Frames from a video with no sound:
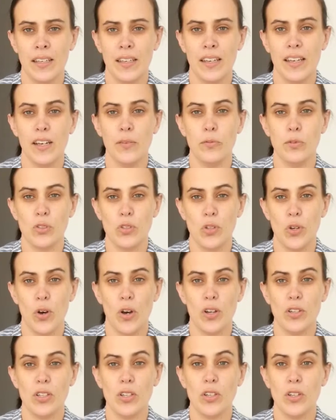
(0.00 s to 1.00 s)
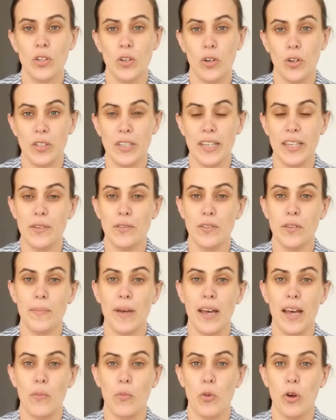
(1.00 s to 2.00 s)
It was God. God healed the
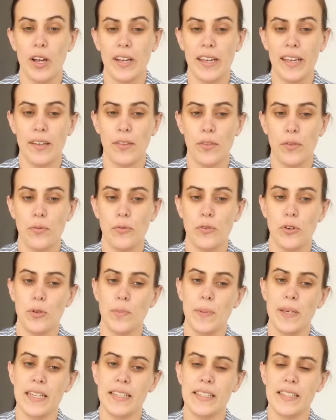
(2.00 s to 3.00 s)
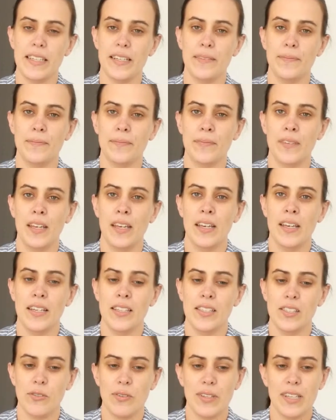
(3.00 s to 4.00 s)
man working through Peter.
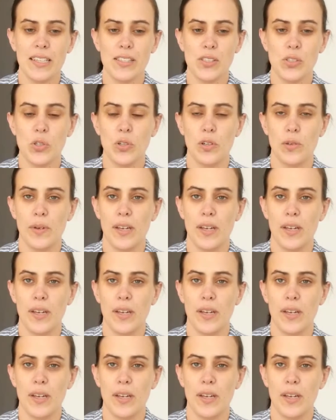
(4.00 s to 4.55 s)
So in that story we